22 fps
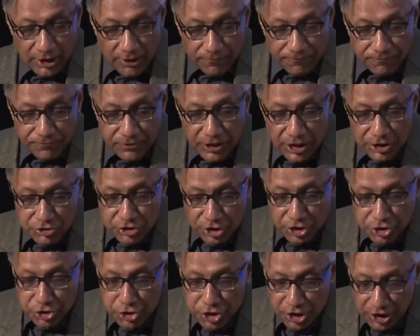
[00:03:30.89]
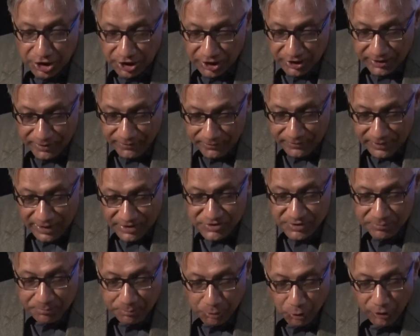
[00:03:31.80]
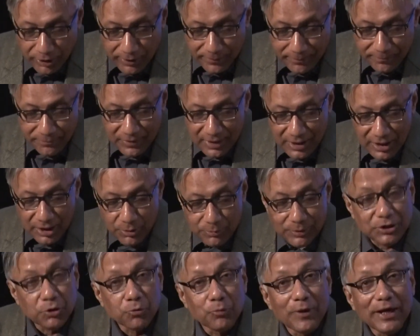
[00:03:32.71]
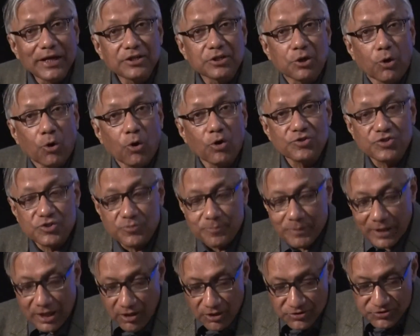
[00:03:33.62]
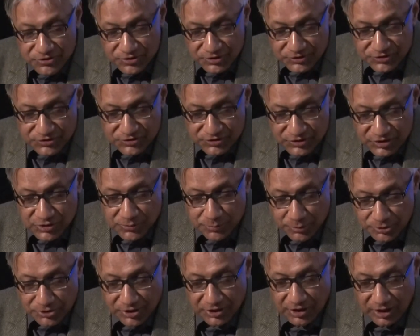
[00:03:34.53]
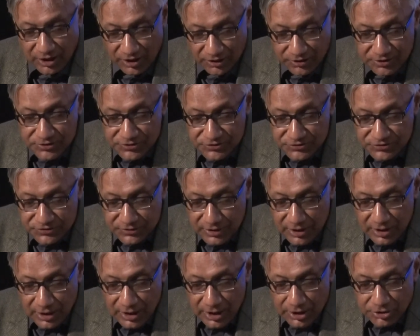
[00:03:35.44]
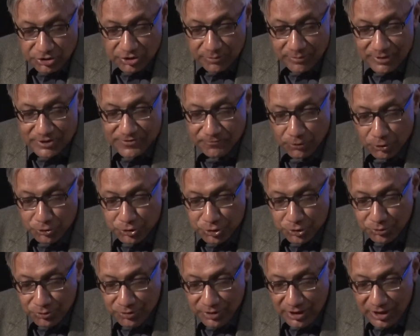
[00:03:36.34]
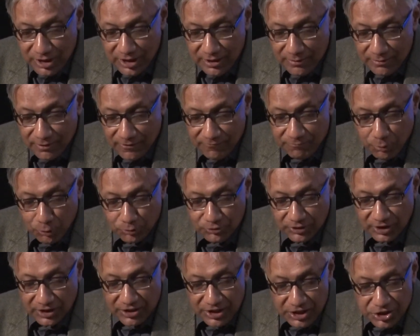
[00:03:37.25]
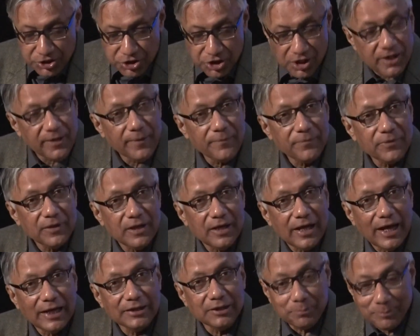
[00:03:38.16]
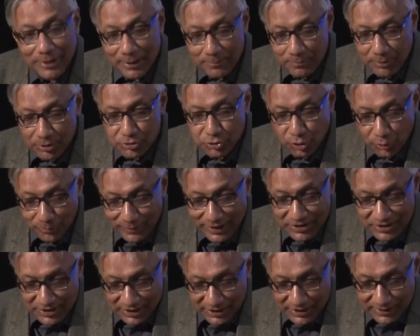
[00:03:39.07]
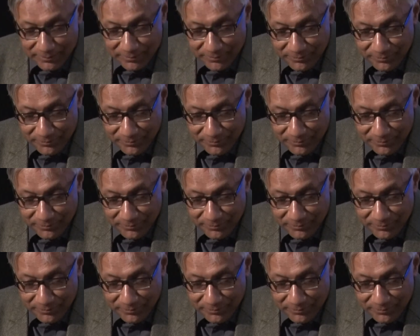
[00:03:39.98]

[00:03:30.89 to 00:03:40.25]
Friedrich Schiller has a poem where the winged horse Pegasus is put in harness to the misfortune of both the creature and the people tormenting him.